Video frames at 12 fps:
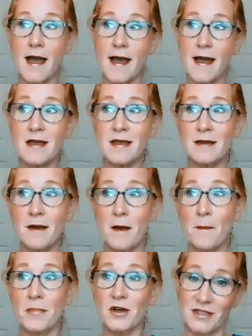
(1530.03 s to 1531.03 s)
I
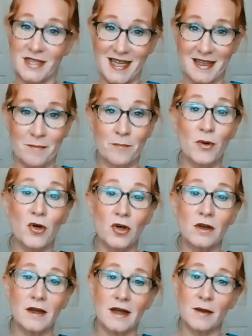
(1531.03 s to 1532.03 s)
bought that in bulk.